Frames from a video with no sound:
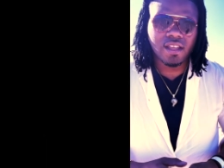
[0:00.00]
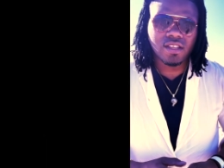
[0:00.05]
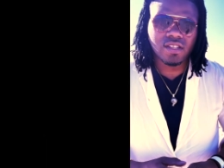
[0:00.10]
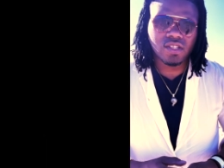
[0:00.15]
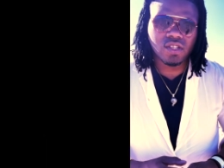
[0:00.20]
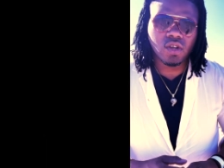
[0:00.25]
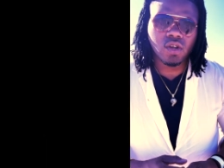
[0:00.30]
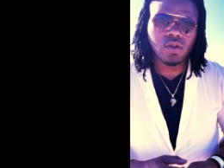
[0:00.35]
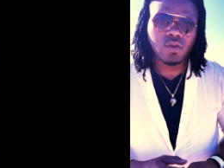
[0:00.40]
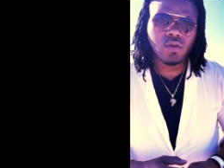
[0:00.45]

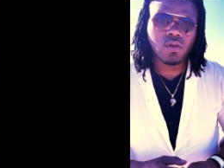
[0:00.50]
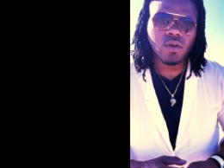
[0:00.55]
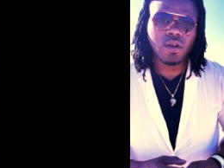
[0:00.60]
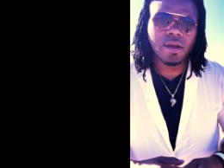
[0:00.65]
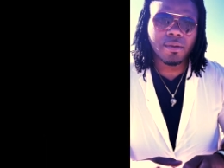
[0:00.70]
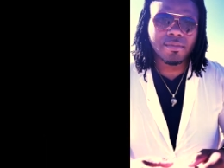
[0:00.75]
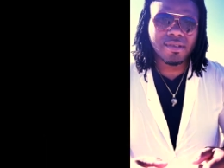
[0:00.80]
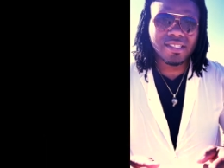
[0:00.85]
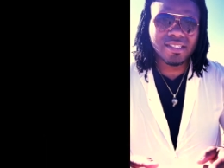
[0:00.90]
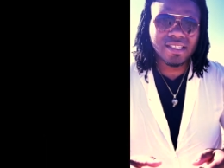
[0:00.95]
So I'm
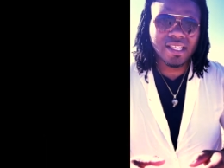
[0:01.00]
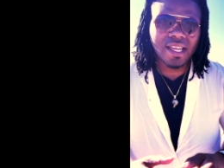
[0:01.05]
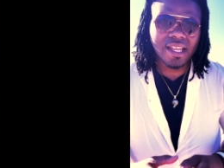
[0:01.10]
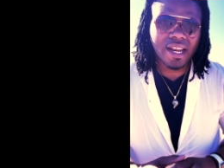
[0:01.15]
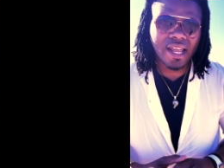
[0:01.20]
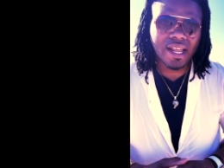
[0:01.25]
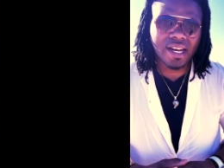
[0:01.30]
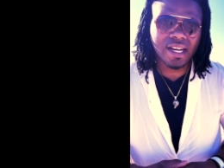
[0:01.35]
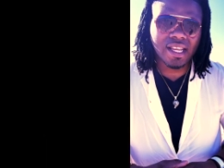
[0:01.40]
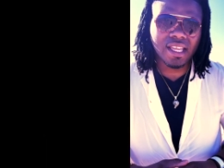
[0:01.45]
going to say
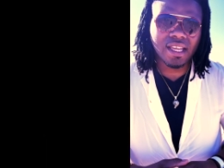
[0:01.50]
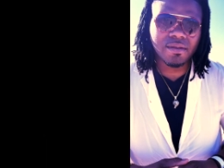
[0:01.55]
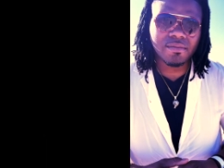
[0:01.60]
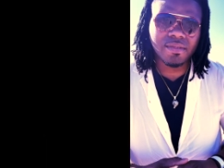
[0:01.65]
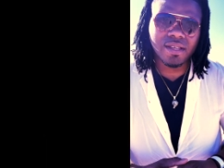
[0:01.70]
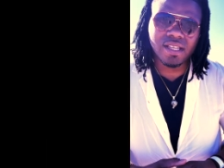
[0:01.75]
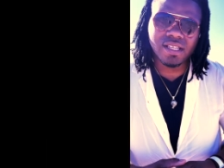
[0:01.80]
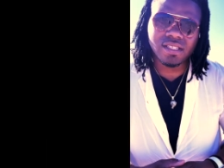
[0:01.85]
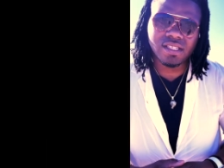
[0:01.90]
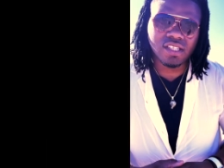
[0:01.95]
that again
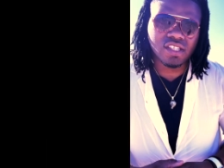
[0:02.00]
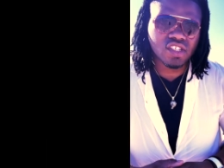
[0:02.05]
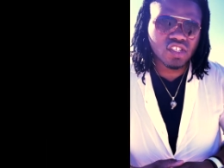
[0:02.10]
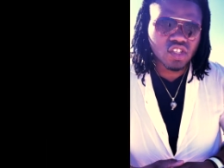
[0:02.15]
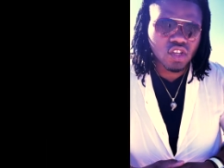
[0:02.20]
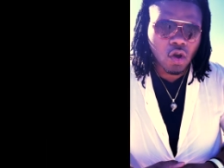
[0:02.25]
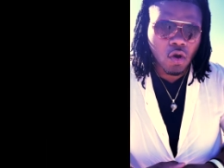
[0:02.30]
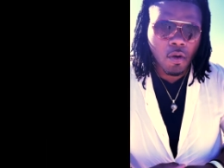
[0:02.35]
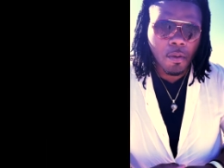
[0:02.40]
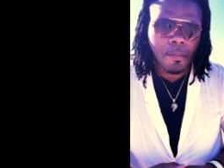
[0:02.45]
because it's
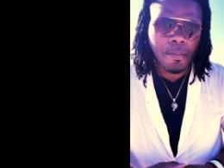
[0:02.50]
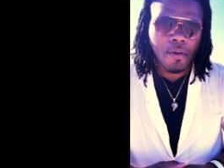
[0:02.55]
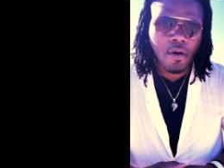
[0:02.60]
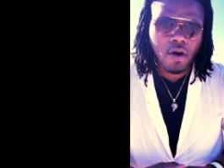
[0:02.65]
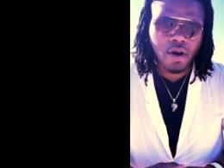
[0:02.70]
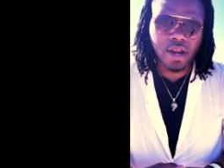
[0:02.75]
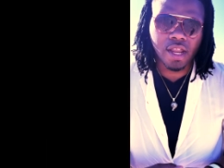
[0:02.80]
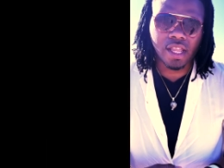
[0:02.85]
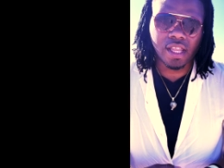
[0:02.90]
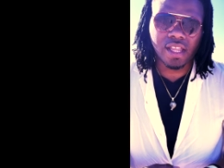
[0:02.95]
so
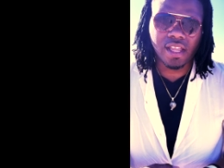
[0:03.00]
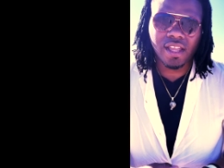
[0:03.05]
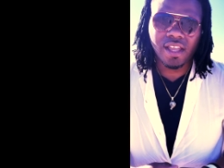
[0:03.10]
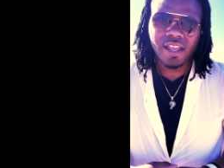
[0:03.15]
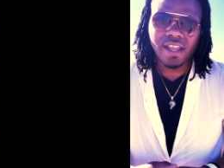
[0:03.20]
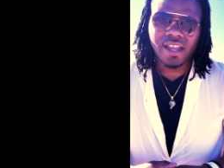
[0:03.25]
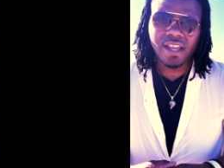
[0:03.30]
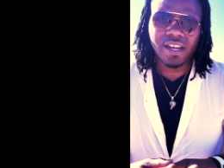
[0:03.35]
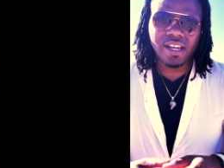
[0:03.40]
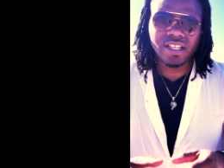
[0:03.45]

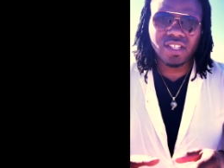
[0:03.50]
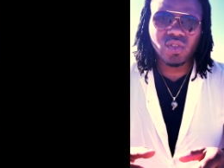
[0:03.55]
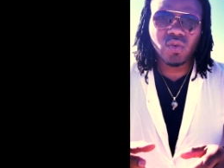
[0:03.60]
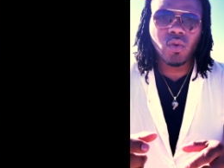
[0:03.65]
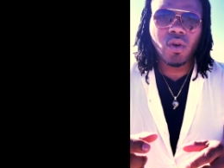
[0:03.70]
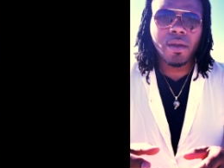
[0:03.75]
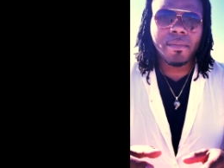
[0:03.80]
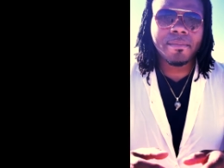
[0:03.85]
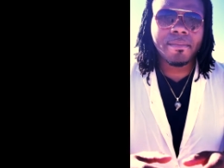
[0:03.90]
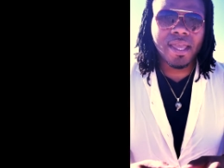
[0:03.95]
important, and it's
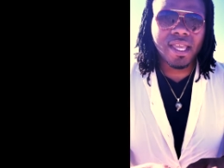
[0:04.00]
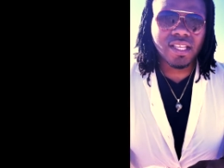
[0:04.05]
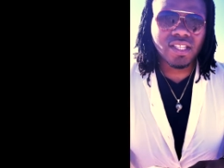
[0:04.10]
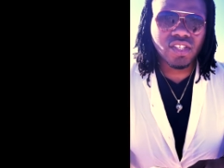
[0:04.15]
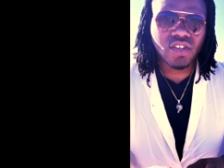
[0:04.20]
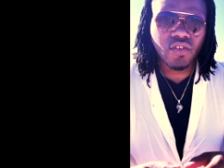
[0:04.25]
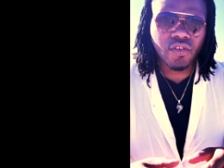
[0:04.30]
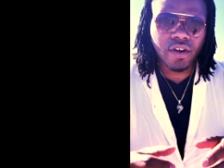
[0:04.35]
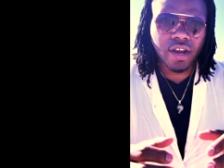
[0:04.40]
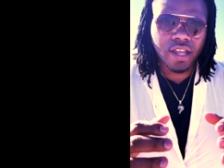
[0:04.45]
what
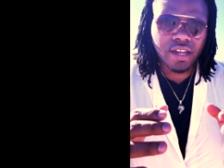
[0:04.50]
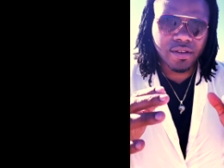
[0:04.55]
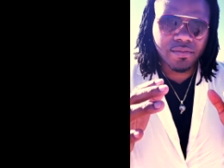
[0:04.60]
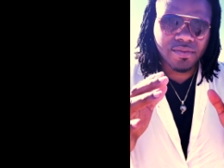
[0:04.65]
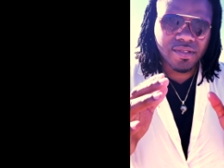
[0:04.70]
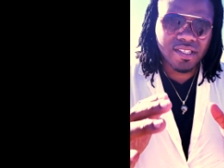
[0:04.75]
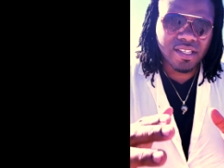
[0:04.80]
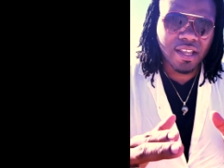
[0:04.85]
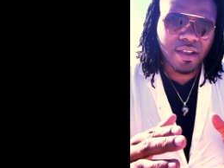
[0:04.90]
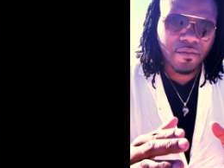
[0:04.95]
makes
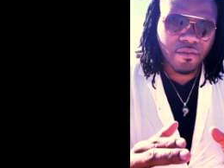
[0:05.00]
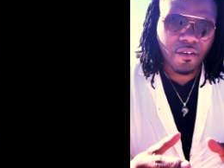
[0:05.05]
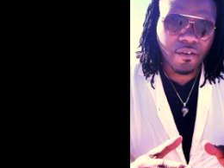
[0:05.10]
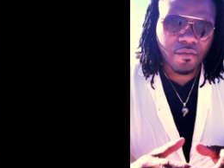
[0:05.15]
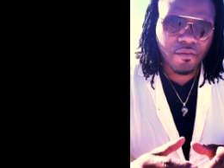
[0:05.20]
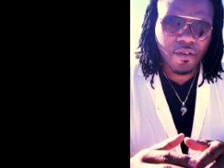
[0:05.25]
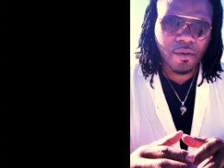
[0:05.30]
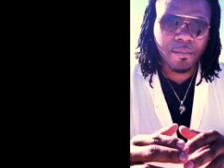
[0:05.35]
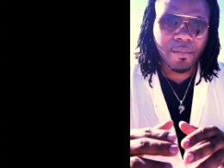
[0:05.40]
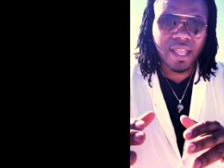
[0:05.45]
creatives different
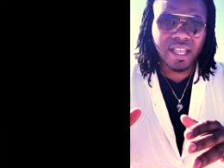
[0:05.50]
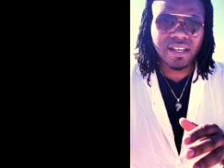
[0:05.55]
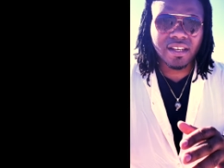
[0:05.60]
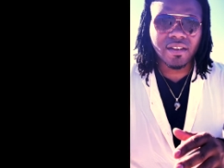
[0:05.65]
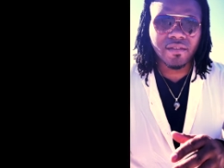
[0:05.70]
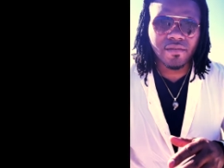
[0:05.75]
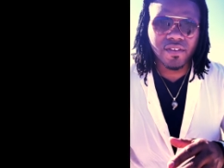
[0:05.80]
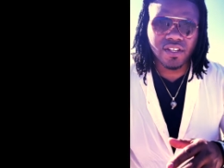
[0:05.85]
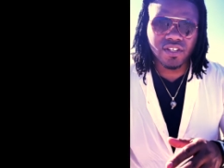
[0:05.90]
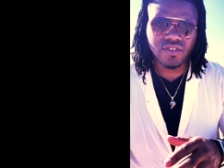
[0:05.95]
from
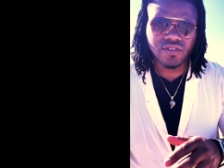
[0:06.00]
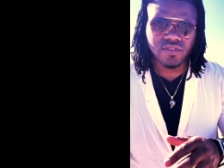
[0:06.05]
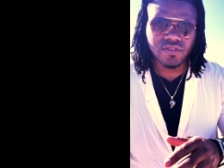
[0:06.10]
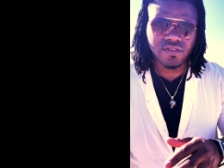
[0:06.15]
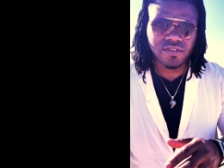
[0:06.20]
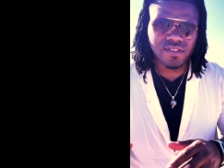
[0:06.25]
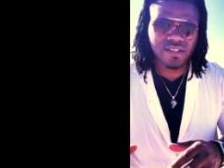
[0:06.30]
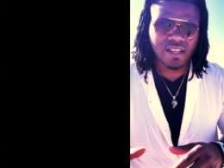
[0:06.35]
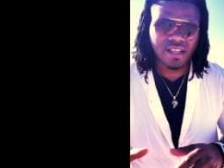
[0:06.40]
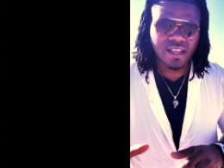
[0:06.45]

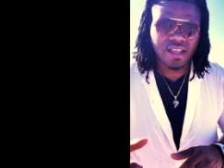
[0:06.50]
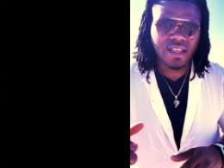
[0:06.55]
individuals.